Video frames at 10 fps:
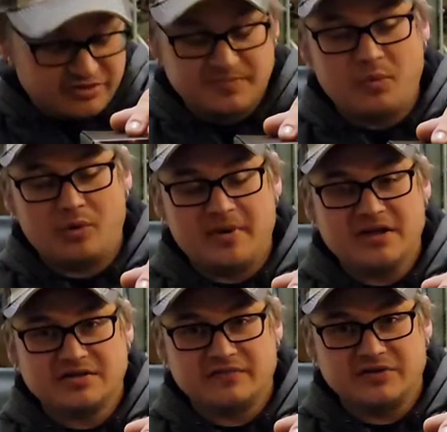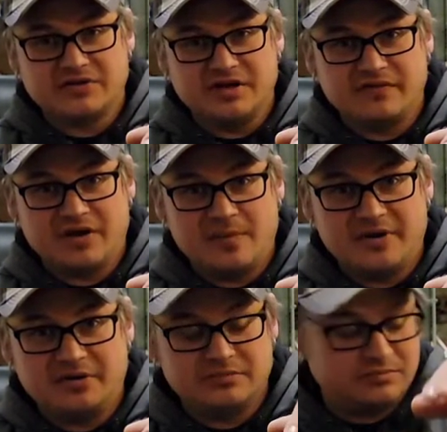and there's more Masterverse stuff
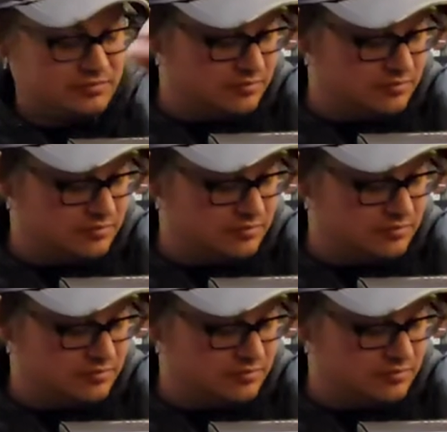coming.